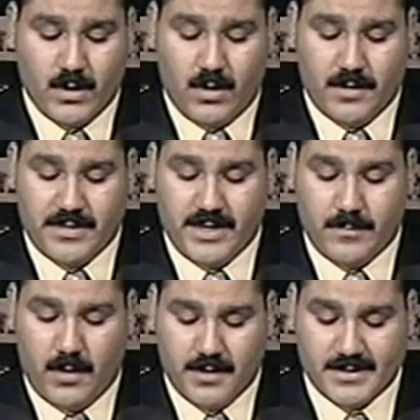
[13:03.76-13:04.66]
on the
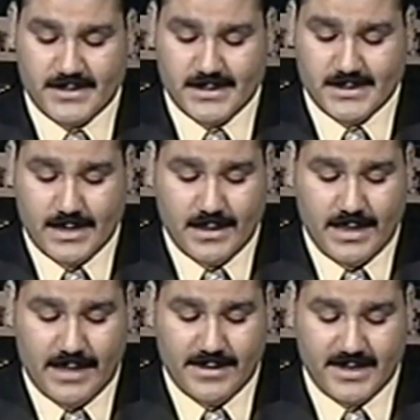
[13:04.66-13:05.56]
hypothesis
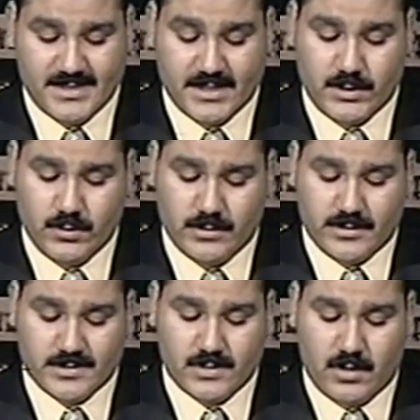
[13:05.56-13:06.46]
that the
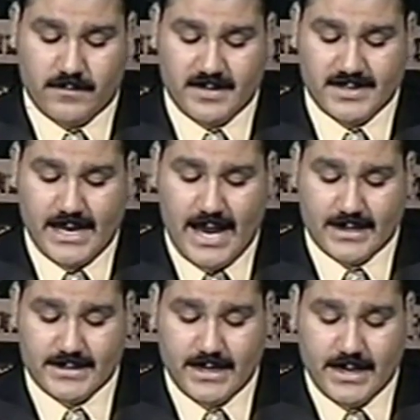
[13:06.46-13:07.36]
executors of this
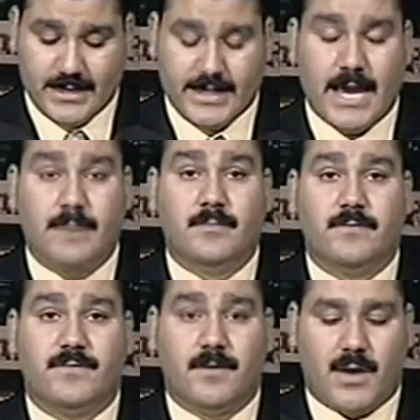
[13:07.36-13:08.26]
act came
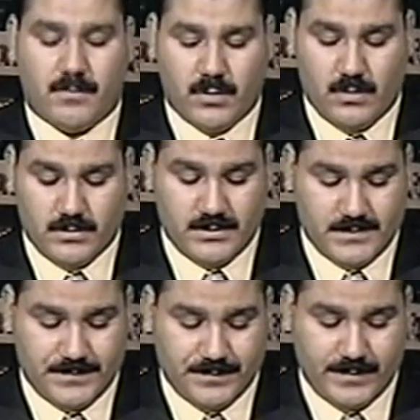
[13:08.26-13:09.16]
from abroad.
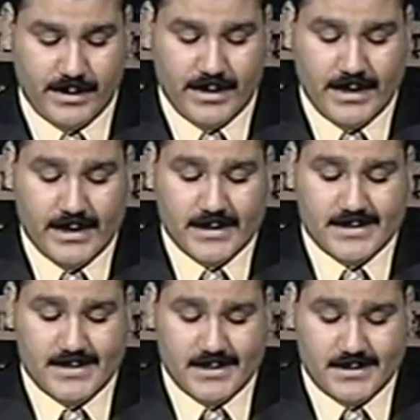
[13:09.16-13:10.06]

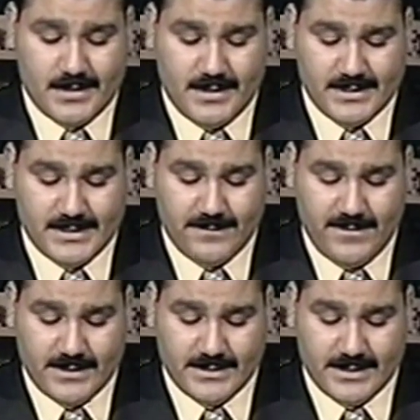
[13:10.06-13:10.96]
Since this
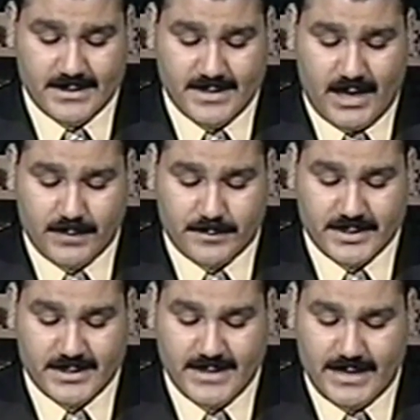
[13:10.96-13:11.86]
event is
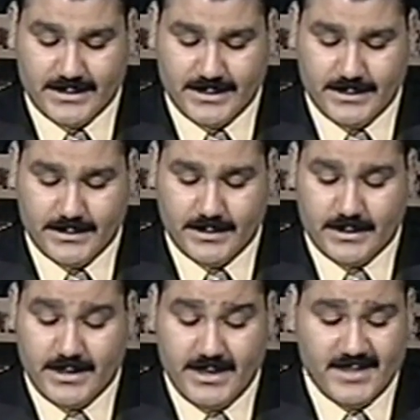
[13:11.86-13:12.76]
unprecedented,
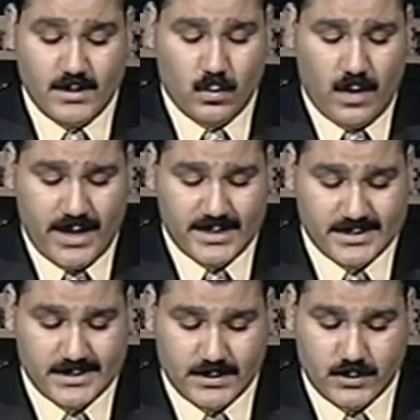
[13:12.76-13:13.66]
is it
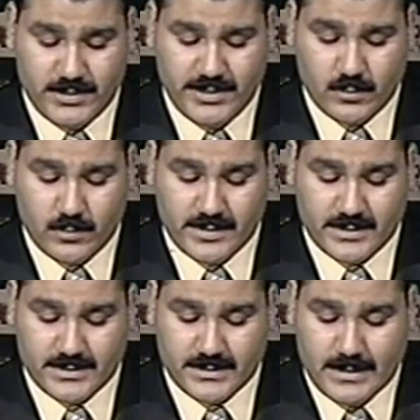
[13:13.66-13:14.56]
wise to deal with
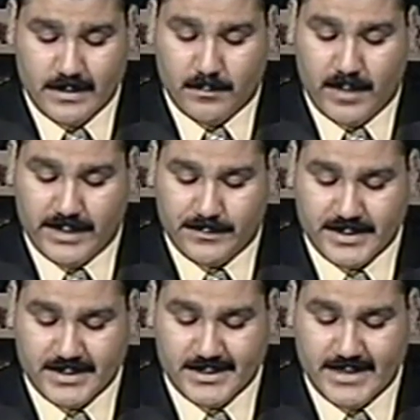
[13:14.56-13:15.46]
it by
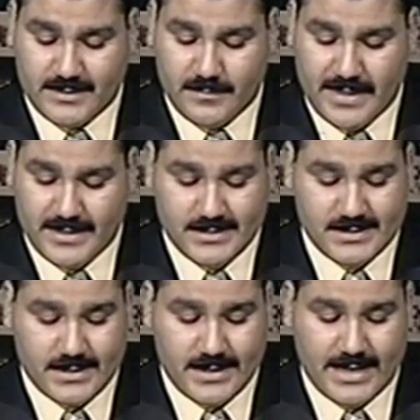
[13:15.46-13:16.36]
precedent
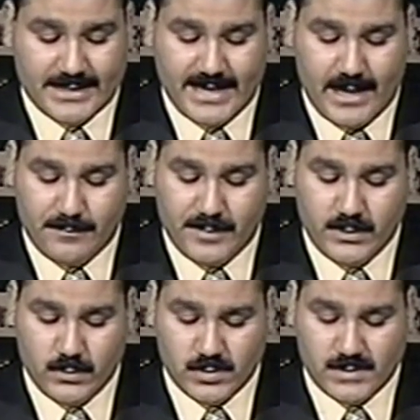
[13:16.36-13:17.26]
methods that can be
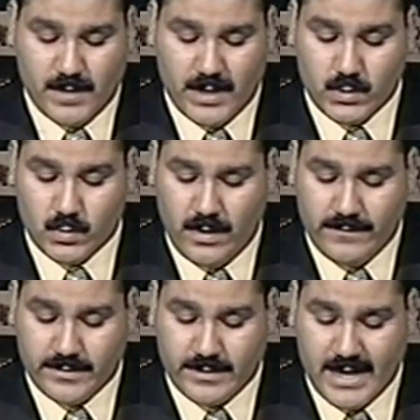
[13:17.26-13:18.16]
used by
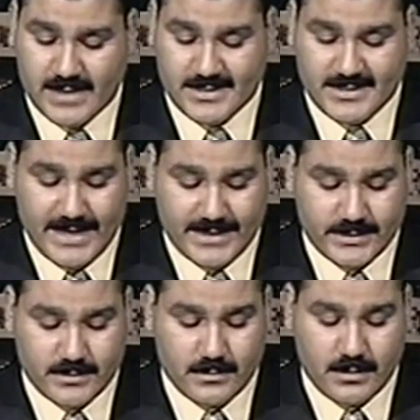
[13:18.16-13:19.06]
whoever has the
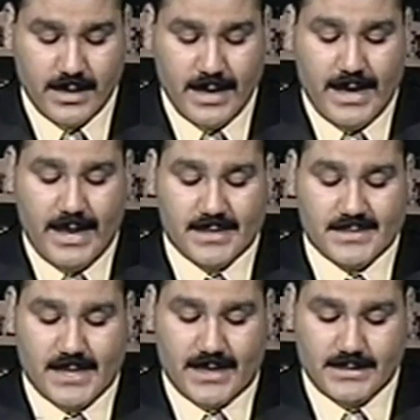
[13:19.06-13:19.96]
technical and
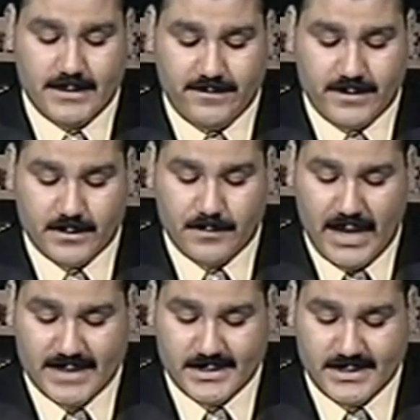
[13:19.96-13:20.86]
scientific
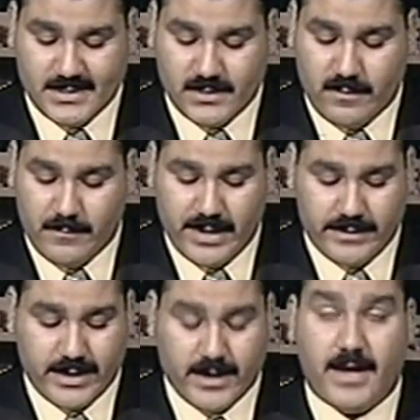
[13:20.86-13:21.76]
capacities of
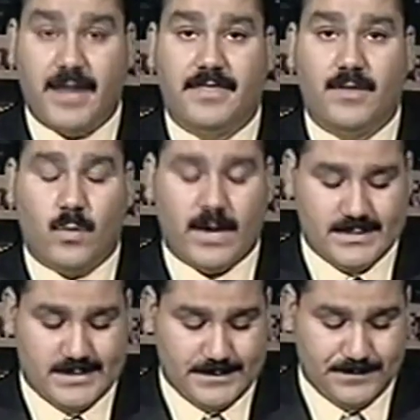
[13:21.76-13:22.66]
America and the West?